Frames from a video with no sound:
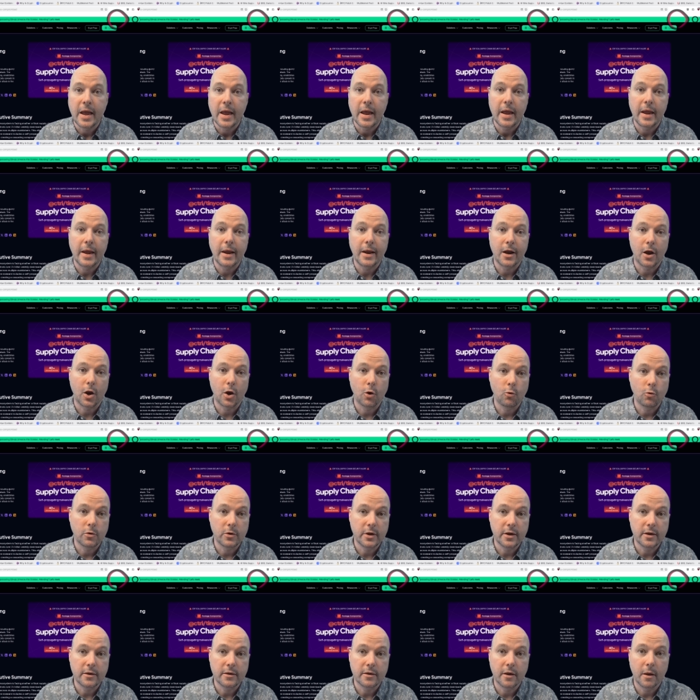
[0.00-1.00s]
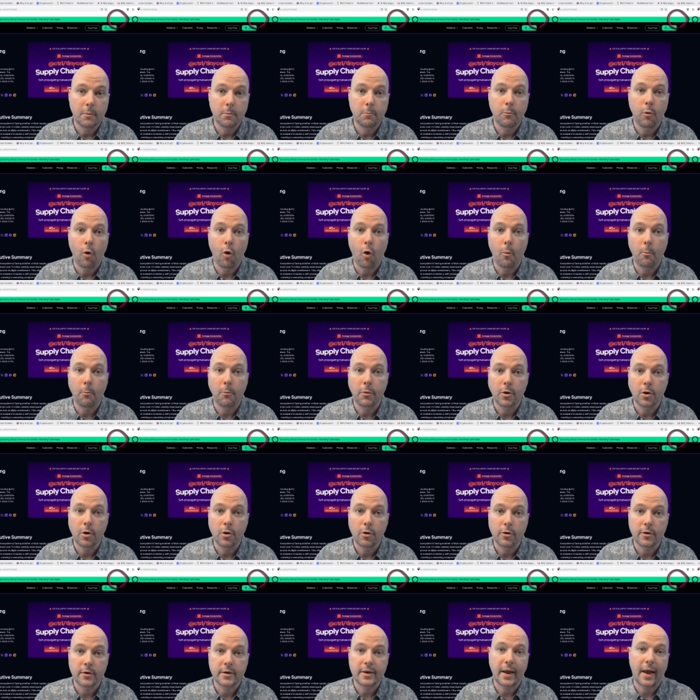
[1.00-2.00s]
including the
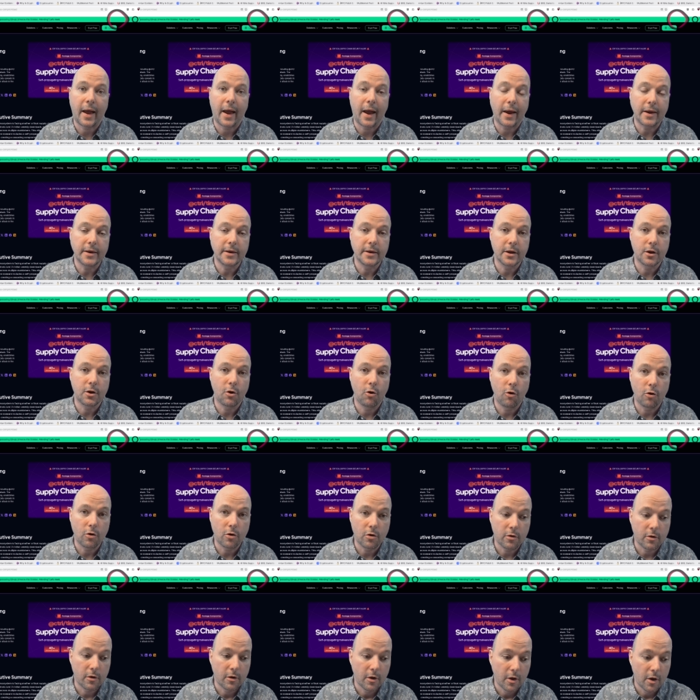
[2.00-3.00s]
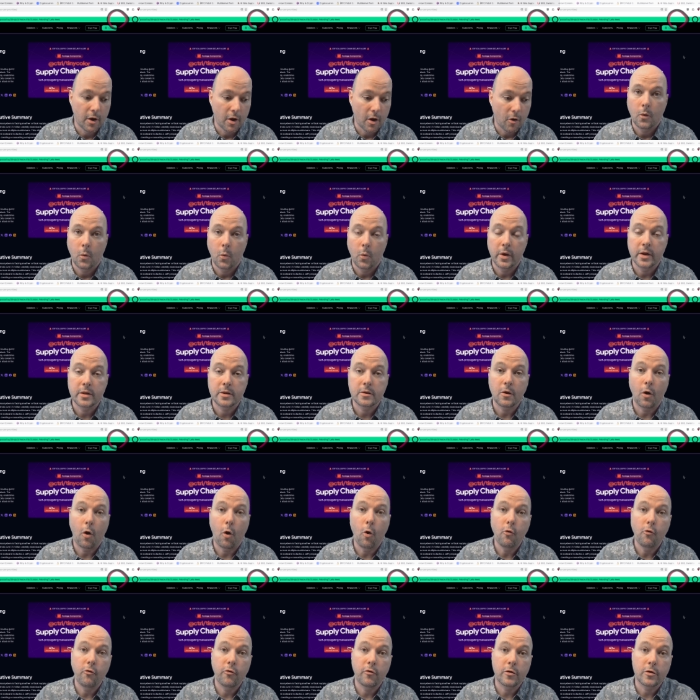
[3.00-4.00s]
popular TinyColor with
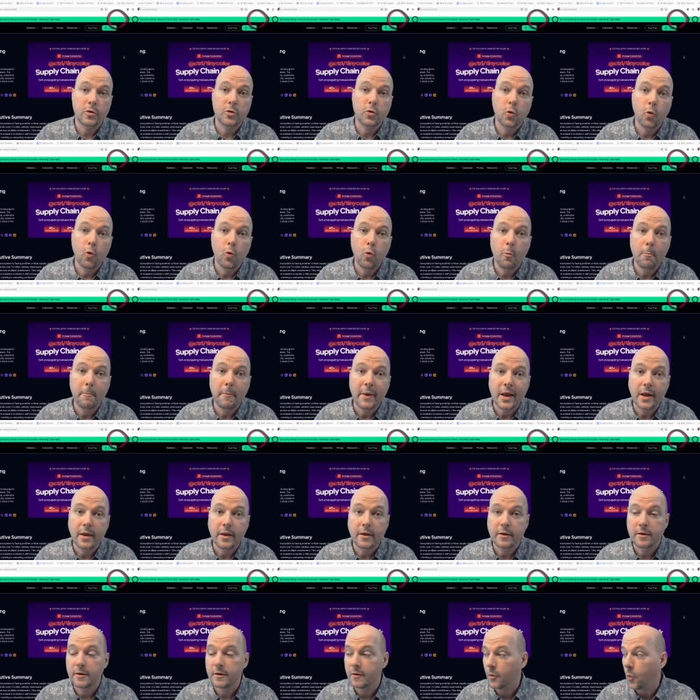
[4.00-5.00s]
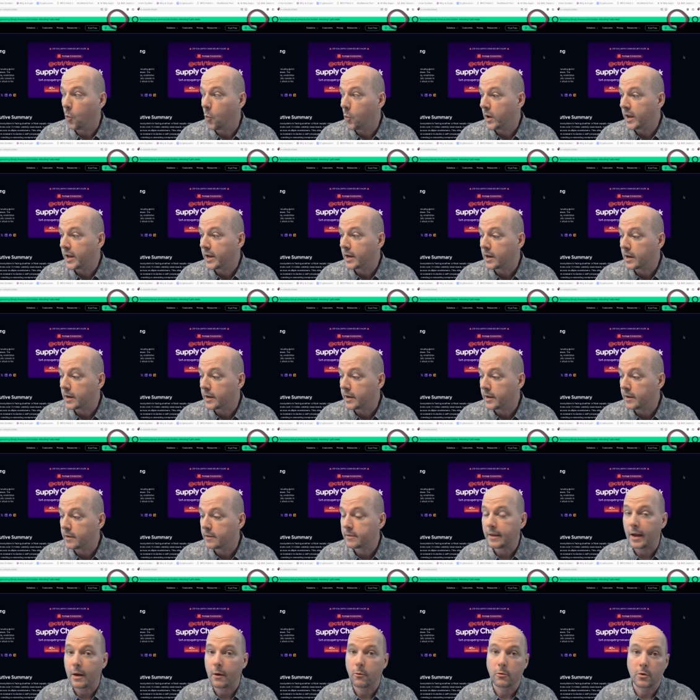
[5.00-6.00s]
over 2 million weekly
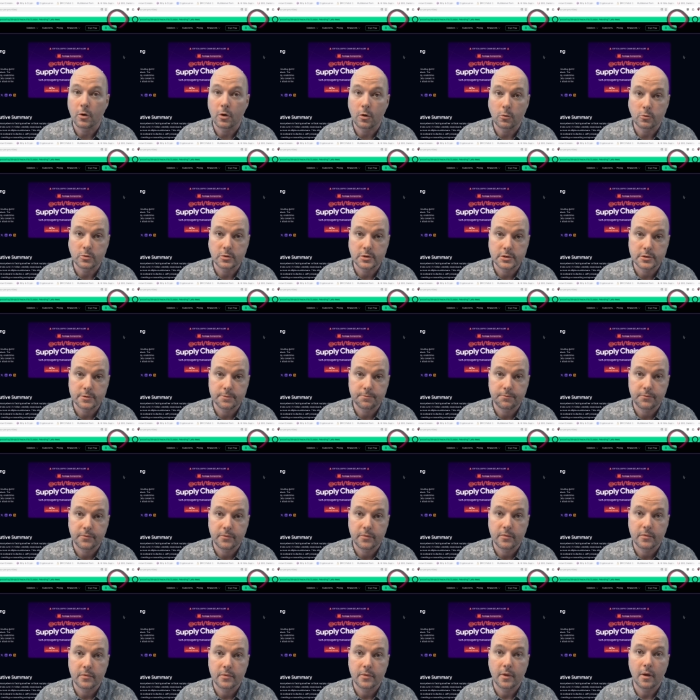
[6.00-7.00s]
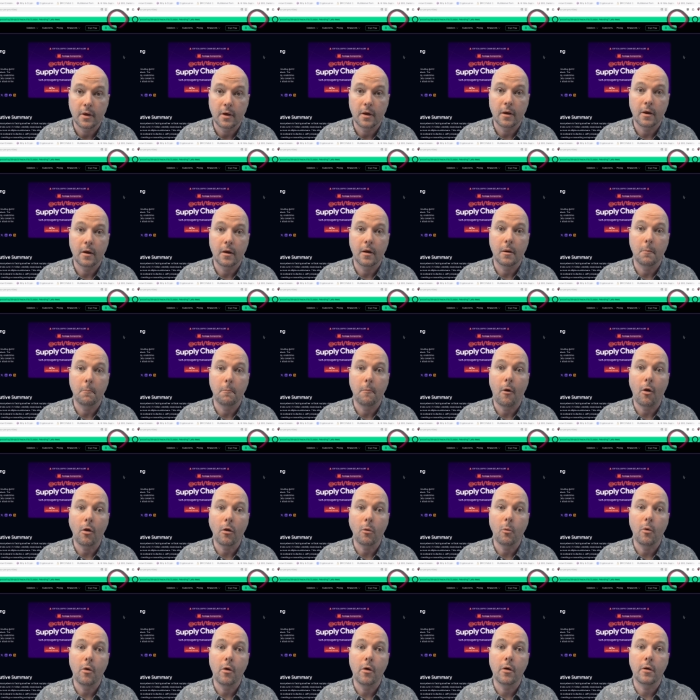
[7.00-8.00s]
downloads. The
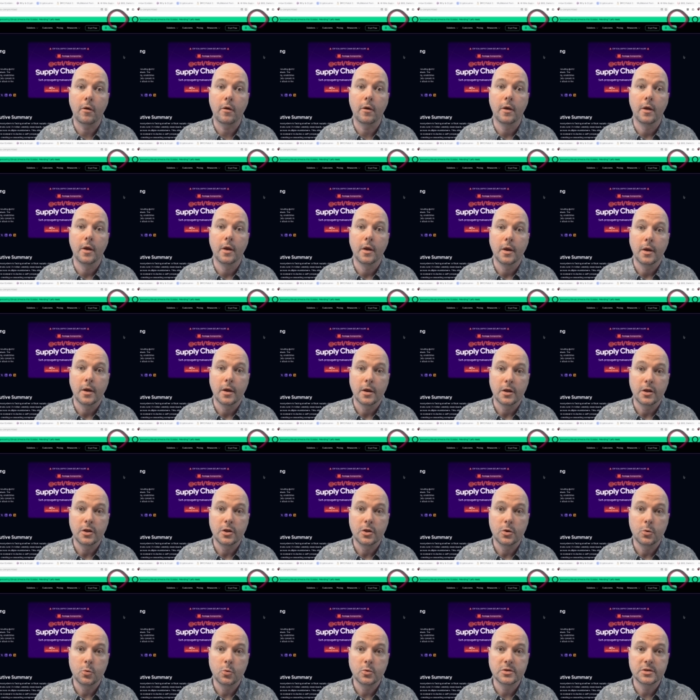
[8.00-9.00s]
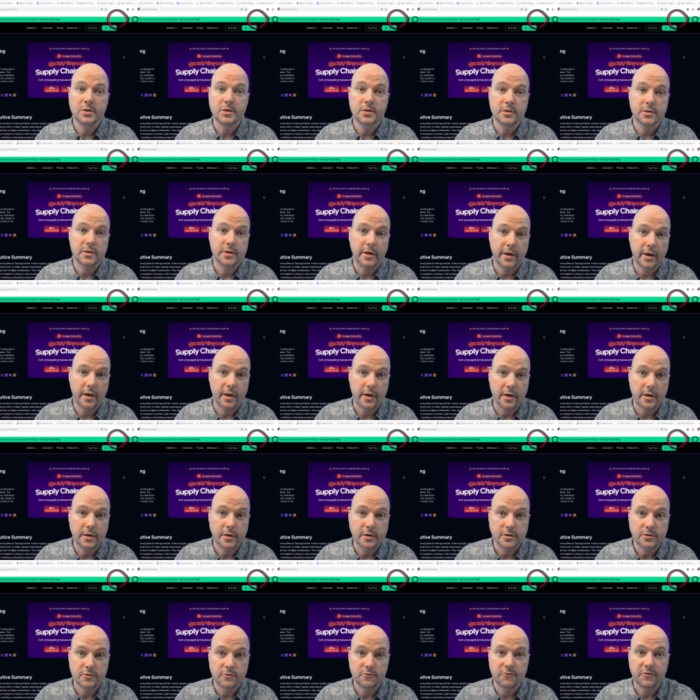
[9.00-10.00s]
malware uses a
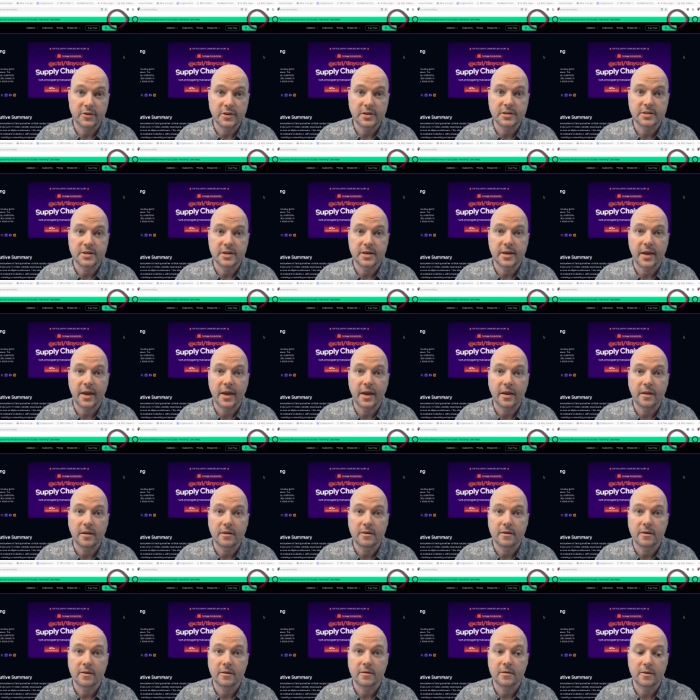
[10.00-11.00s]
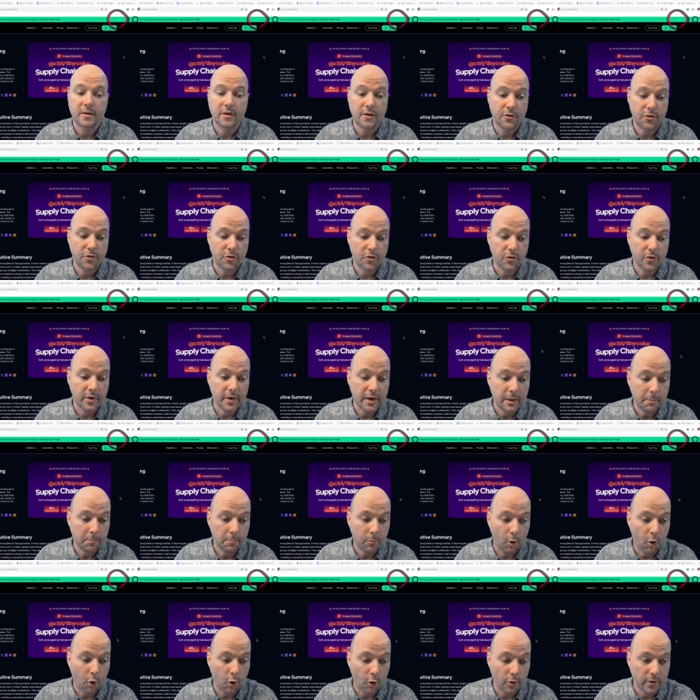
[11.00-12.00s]
sophisticated
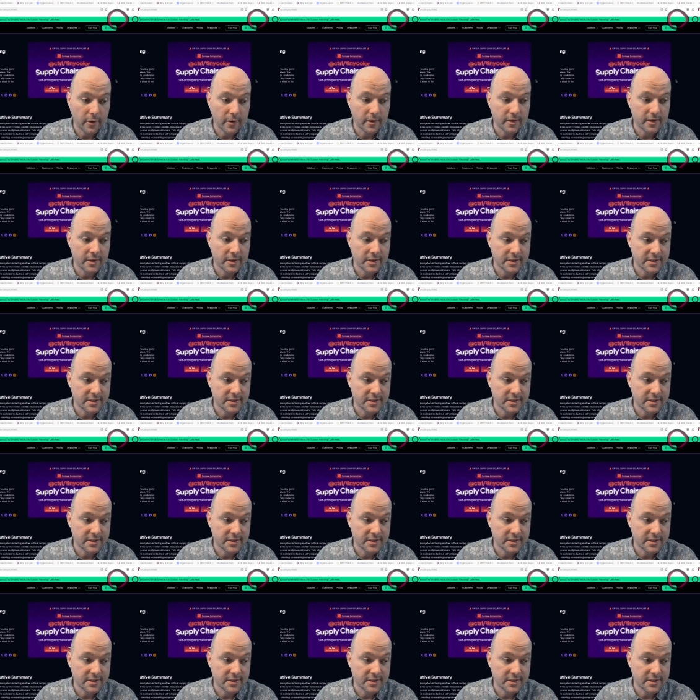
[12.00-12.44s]
3.6